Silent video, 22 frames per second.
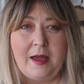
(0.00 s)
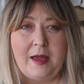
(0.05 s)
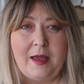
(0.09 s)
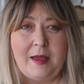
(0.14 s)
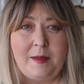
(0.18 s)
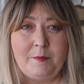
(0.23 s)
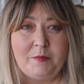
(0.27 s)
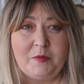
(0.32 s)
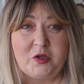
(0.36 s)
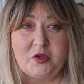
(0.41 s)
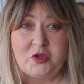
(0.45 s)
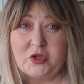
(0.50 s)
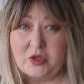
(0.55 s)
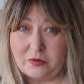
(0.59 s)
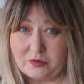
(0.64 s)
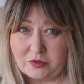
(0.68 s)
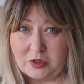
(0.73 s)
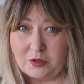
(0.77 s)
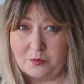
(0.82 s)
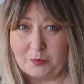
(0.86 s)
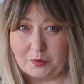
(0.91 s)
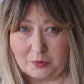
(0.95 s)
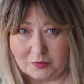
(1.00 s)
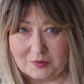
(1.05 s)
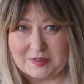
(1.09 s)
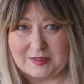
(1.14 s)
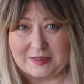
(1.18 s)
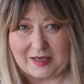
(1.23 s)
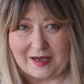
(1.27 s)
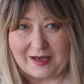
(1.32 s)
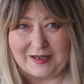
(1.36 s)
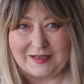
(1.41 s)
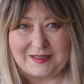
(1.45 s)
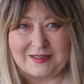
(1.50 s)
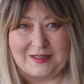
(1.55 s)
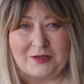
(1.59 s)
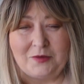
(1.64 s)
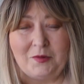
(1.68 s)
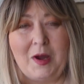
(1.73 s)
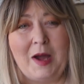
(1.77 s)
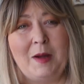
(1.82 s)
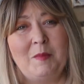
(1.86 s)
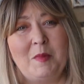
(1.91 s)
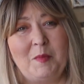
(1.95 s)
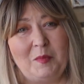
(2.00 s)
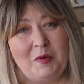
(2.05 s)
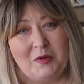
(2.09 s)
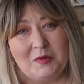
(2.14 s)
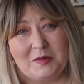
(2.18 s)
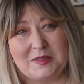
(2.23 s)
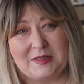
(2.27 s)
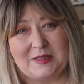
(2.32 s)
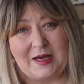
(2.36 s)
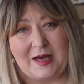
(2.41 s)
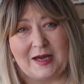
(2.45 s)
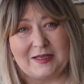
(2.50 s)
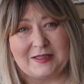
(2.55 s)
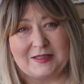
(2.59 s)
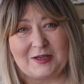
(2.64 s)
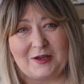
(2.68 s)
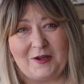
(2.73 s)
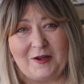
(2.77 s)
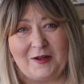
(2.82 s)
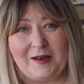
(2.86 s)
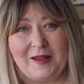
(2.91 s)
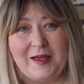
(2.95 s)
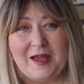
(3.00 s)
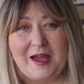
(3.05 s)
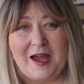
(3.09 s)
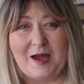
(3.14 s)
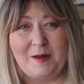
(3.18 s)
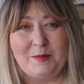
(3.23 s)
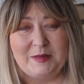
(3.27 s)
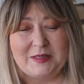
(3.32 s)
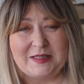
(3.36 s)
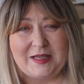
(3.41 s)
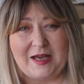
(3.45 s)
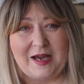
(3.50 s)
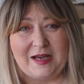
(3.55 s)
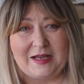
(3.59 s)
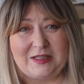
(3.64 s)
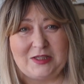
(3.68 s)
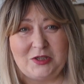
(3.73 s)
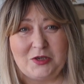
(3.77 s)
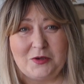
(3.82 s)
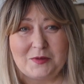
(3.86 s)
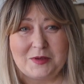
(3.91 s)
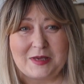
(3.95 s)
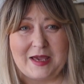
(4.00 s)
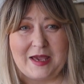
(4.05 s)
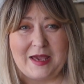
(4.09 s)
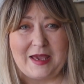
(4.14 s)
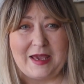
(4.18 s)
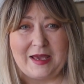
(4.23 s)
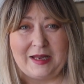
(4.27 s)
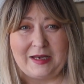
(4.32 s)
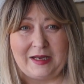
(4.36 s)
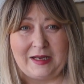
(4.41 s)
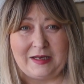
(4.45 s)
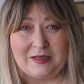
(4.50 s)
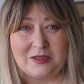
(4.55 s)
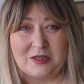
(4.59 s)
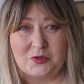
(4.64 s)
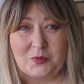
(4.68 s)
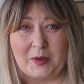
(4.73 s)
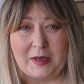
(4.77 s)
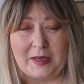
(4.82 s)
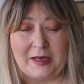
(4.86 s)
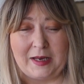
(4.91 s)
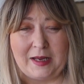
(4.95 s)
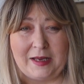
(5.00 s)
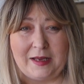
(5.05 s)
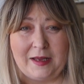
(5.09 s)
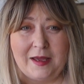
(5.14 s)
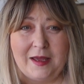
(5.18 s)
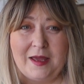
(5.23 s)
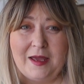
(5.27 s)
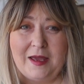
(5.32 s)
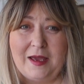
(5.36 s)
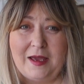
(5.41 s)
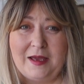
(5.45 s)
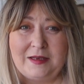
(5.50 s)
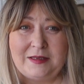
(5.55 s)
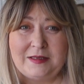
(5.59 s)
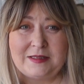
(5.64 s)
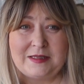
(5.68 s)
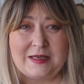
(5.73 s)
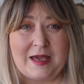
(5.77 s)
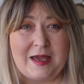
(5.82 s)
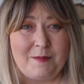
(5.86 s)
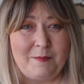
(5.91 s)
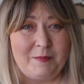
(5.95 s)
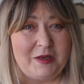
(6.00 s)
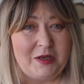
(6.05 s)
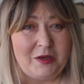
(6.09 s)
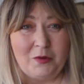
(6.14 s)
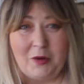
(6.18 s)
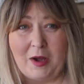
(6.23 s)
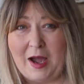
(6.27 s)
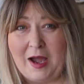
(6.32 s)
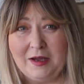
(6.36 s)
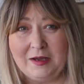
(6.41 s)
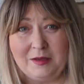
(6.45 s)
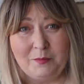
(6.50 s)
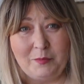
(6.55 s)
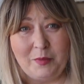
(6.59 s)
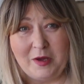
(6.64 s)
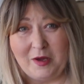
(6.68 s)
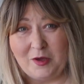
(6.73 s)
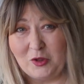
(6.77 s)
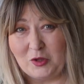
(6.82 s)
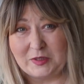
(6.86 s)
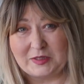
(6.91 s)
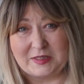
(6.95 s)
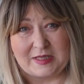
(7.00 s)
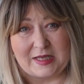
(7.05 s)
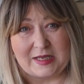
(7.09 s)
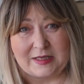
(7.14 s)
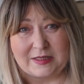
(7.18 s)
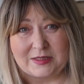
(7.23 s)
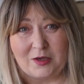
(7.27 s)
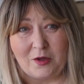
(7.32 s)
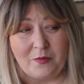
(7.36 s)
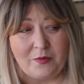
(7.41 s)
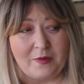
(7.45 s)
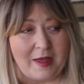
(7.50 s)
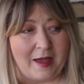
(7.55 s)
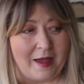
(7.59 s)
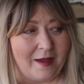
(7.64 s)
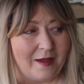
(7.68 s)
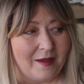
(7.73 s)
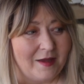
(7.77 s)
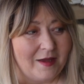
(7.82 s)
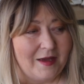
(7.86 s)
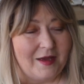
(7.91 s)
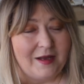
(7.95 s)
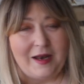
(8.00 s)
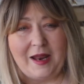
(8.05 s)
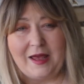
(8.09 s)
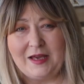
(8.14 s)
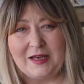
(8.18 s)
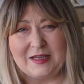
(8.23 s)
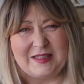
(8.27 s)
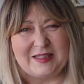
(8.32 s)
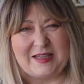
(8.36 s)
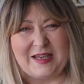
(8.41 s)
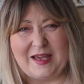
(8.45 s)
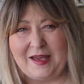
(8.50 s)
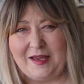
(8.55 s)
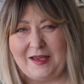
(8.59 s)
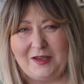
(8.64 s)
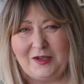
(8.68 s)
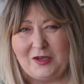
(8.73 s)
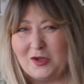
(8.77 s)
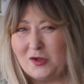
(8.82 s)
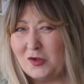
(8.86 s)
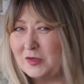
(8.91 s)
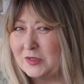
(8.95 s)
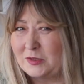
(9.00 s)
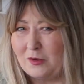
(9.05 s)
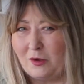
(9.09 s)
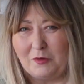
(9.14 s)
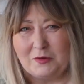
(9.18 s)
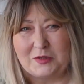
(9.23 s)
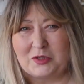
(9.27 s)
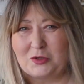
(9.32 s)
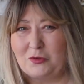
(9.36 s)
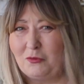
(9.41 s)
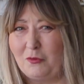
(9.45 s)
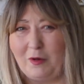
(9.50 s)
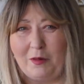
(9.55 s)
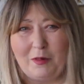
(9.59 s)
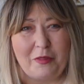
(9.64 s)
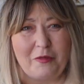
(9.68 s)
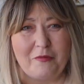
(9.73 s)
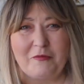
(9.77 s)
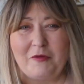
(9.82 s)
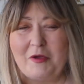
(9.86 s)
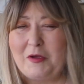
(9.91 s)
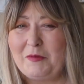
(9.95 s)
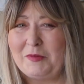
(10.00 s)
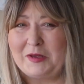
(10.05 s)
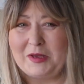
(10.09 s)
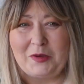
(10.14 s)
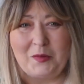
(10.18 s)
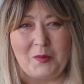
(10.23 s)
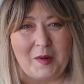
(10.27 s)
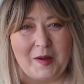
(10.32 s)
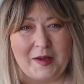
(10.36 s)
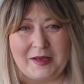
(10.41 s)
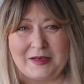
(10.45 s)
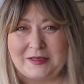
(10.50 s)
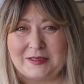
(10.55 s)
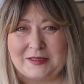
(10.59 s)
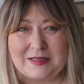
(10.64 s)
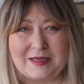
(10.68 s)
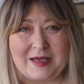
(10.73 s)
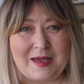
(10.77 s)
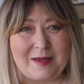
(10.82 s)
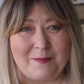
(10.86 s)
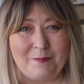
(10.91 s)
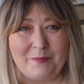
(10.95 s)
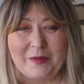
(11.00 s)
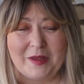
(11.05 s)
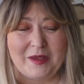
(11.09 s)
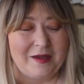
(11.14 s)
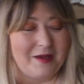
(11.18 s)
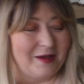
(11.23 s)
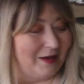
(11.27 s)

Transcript: Um, they do do plus size. You know, I'm a plus size girl. I'm a size U K eighteen to twenty. And, um, you know, I can purchase things on there. Like I say, you just got to scroll through, you know, and... Um,